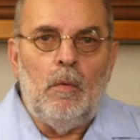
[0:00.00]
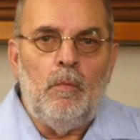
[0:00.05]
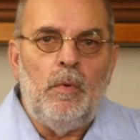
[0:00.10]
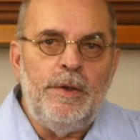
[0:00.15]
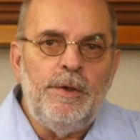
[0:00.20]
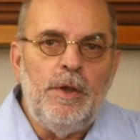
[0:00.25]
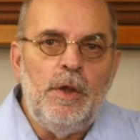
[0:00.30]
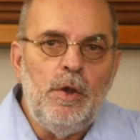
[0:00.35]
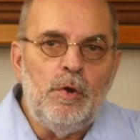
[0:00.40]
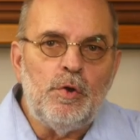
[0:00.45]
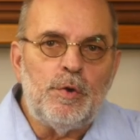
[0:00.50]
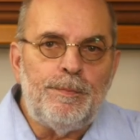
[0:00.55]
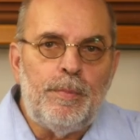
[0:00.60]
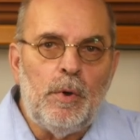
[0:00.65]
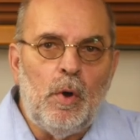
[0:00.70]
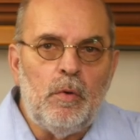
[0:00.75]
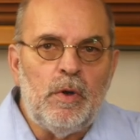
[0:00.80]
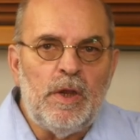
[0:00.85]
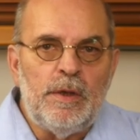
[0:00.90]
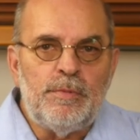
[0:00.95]
When you use
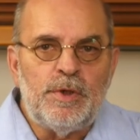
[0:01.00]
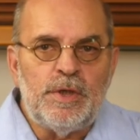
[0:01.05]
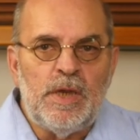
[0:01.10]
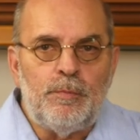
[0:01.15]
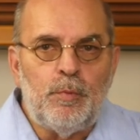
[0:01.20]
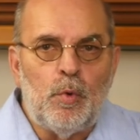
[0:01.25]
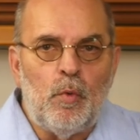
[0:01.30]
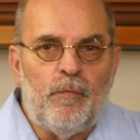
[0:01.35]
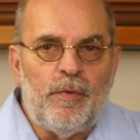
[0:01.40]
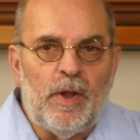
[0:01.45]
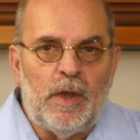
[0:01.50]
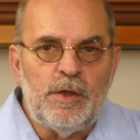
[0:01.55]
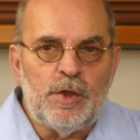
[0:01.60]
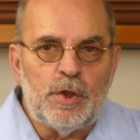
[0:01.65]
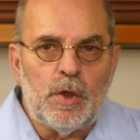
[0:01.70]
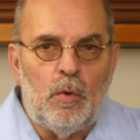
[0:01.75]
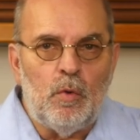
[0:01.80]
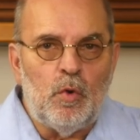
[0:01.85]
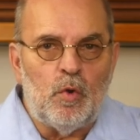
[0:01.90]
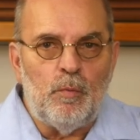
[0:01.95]
programs that provide
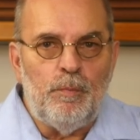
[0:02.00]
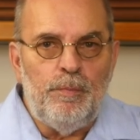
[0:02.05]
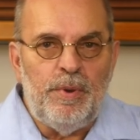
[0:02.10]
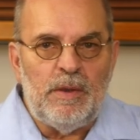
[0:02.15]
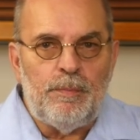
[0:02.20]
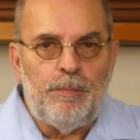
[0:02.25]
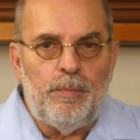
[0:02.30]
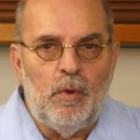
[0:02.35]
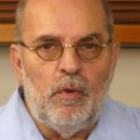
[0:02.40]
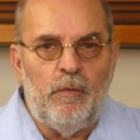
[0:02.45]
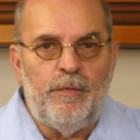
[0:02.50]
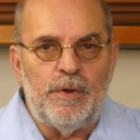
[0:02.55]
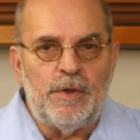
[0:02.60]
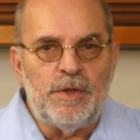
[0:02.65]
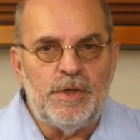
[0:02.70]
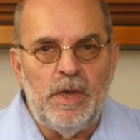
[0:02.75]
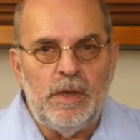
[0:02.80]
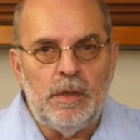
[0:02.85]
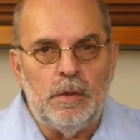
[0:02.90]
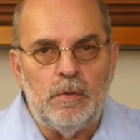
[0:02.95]
so-called bit-perfect
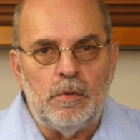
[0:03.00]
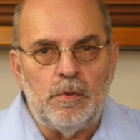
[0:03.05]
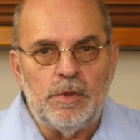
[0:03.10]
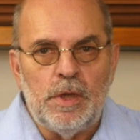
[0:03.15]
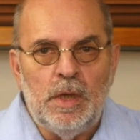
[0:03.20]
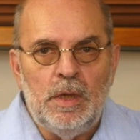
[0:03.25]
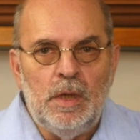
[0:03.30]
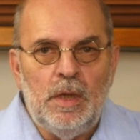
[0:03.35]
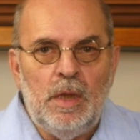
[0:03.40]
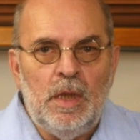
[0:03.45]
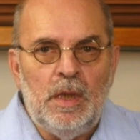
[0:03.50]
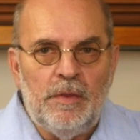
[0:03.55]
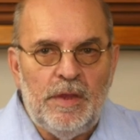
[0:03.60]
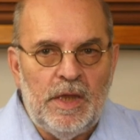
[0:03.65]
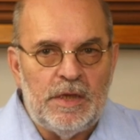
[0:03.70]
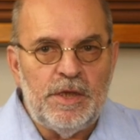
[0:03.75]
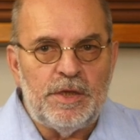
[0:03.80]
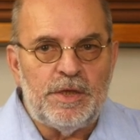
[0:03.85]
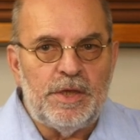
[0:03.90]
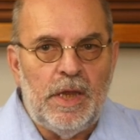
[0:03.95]
signals,
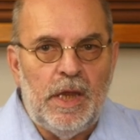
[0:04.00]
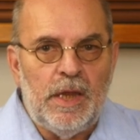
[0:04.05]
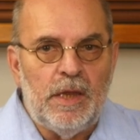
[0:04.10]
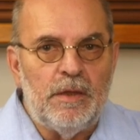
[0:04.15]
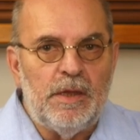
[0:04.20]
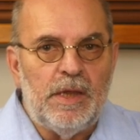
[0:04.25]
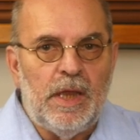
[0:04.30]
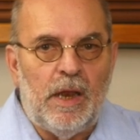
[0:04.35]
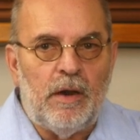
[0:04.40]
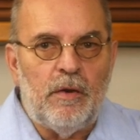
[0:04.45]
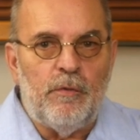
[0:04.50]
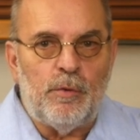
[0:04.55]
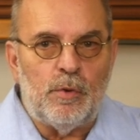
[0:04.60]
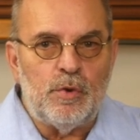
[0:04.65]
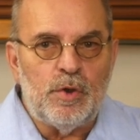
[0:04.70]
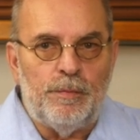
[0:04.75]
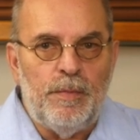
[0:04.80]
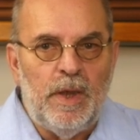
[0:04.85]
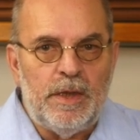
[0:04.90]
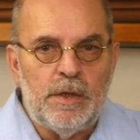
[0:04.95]
that is taken care of
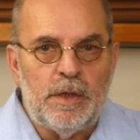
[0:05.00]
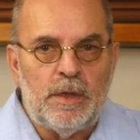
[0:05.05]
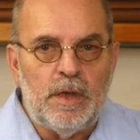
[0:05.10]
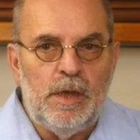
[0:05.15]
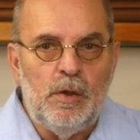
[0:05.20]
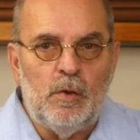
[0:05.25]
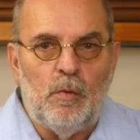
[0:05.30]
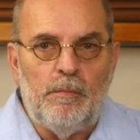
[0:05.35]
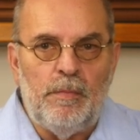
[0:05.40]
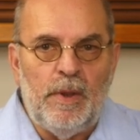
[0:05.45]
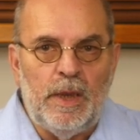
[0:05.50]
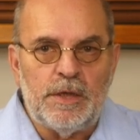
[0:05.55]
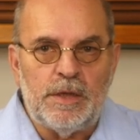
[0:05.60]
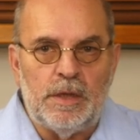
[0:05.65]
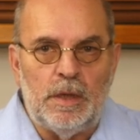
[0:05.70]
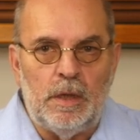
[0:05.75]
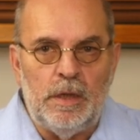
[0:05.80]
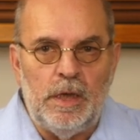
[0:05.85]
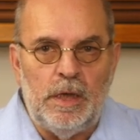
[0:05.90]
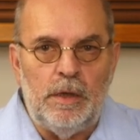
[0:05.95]
automatically on
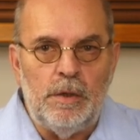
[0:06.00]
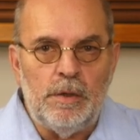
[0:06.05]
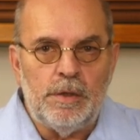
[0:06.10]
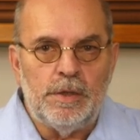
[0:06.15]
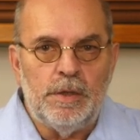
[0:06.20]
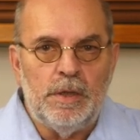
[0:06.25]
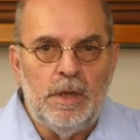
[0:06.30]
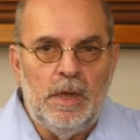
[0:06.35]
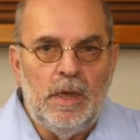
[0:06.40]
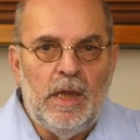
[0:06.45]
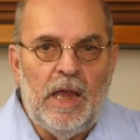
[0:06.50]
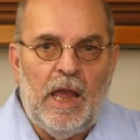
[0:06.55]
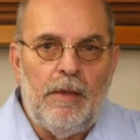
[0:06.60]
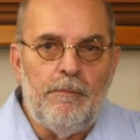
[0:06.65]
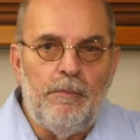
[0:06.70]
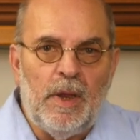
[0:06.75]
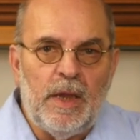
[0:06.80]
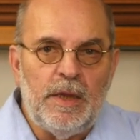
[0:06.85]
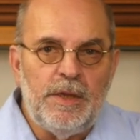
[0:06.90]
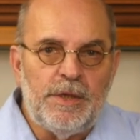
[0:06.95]
Macs and Linux
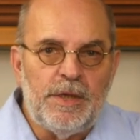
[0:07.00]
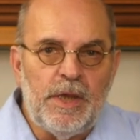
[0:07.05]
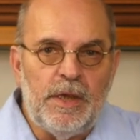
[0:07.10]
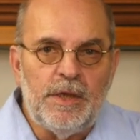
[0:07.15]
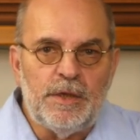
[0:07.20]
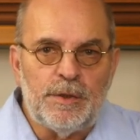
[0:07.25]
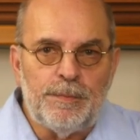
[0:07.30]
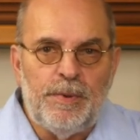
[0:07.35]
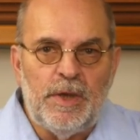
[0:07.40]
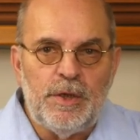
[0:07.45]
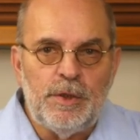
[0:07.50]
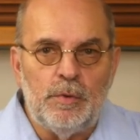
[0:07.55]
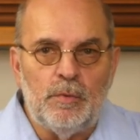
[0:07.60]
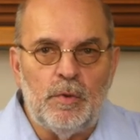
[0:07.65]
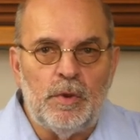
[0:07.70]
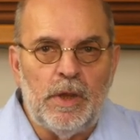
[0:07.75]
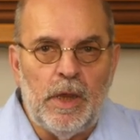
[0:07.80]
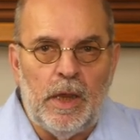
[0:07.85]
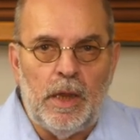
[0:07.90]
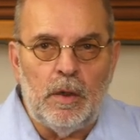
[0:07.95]
and might take
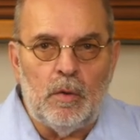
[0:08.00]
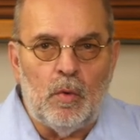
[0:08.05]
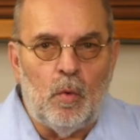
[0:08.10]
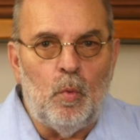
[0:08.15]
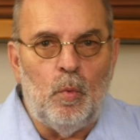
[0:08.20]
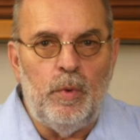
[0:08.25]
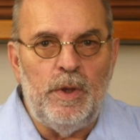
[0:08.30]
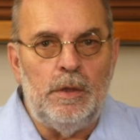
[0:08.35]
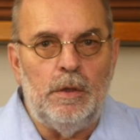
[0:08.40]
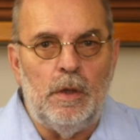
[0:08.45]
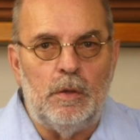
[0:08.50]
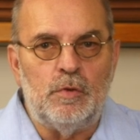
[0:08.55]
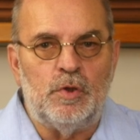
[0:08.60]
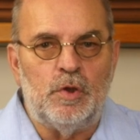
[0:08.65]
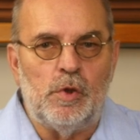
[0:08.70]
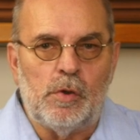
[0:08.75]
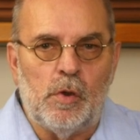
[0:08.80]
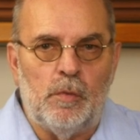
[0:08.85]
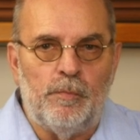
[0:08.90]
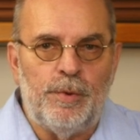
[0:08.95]
special care on
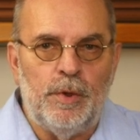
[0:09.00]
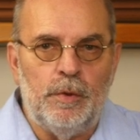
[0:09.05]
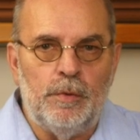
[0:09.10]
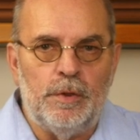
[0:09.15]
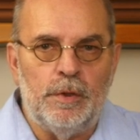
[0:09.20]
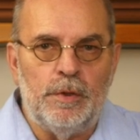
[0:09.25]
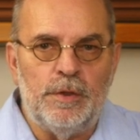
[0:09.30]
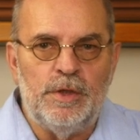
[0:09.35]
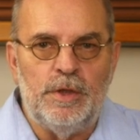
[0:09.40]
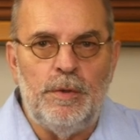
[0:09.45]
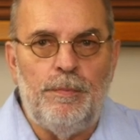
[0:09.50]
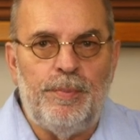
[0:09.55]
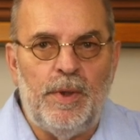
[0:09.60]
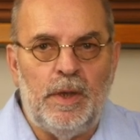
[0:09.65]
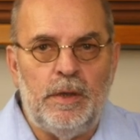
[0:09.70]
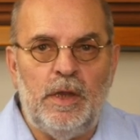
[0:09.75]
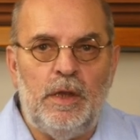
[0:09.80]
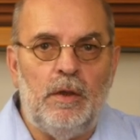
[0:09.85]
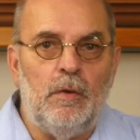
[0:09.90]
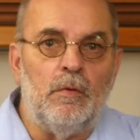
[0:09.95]
Windows computers,
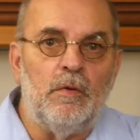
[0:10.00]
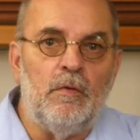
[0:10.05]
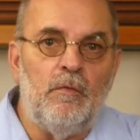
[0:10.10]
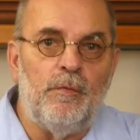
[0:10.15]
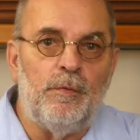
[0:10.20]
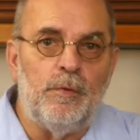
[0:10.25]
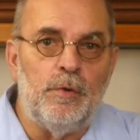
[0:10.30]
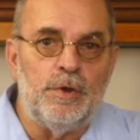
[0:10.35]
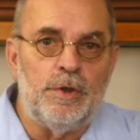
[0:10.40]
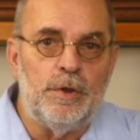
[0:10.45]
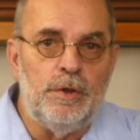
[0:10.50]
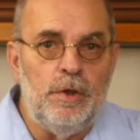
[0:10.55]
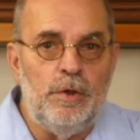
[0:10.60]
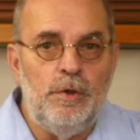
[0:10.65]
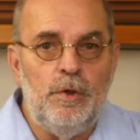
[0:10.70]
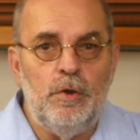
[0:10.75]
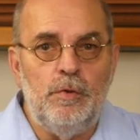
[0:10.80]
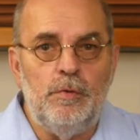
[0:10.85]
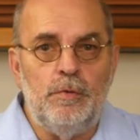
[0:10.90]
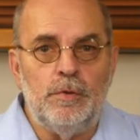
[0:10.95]
depending on the version you
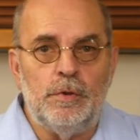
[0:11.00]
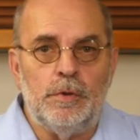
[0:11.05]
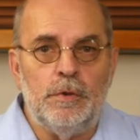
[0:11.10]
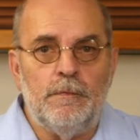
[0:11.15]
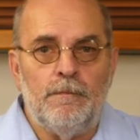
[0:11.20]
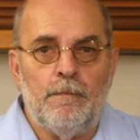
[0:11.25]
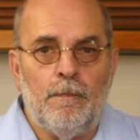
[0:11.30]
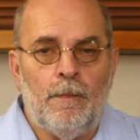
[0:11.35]
use.